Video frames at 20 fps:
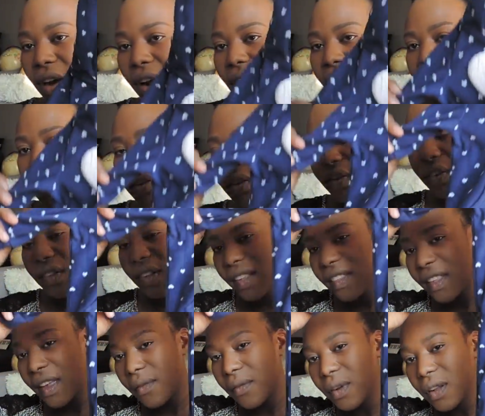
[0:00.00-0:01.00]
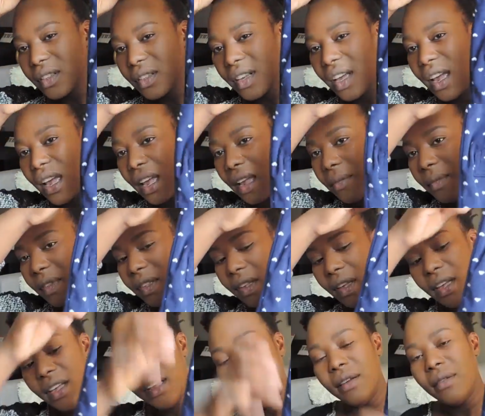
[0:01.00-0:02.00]
Carter's several times,
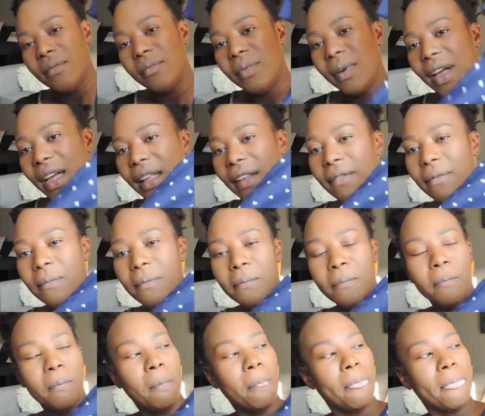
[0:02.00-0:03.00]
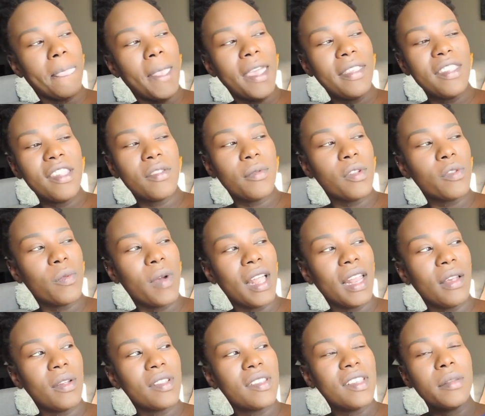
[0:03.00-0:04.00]
but and this was
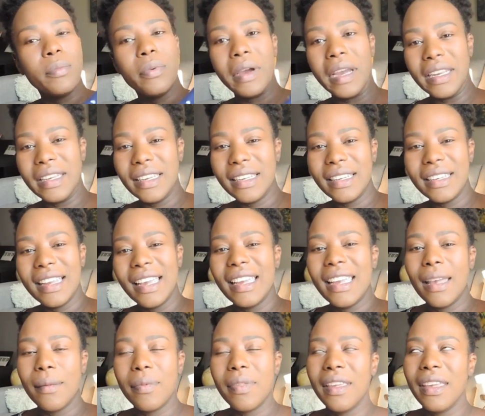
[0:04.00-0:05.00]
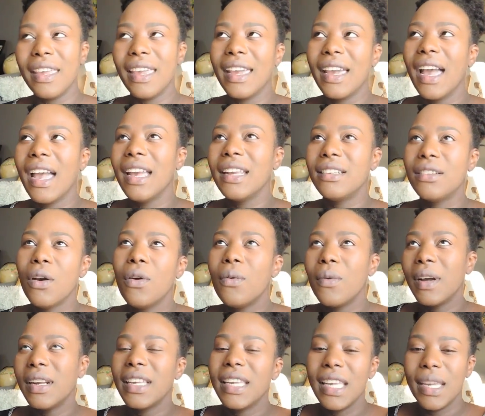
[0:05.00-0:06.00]
while I was still pregnant and I kept thinking I
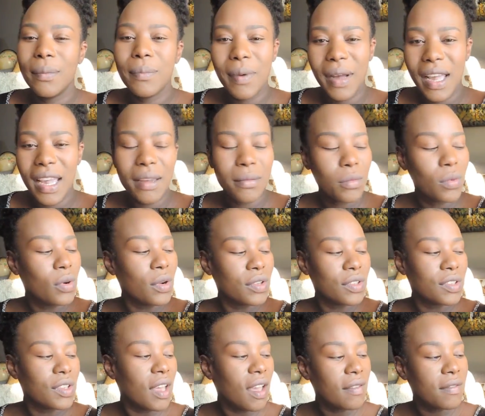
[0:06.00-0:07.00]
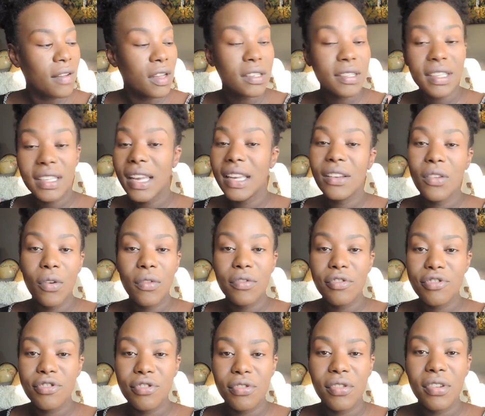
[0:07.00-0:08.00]
don't want to keep buying more stuff until I know
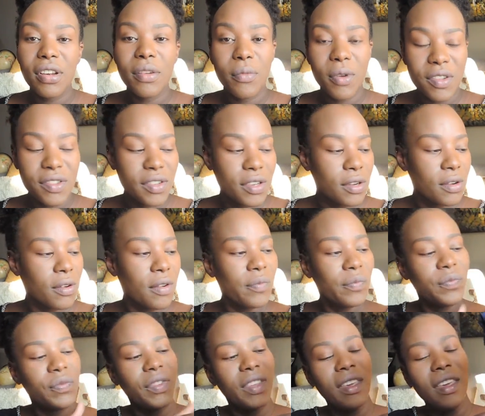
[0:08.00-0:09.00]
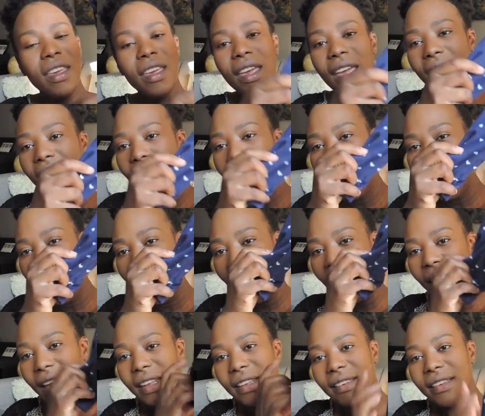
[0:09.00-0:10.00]
for sure it was a girl
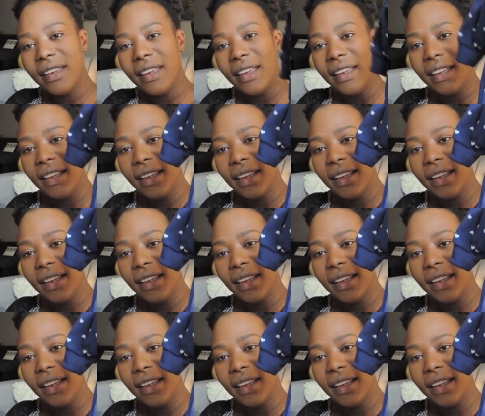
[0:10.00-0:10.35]
and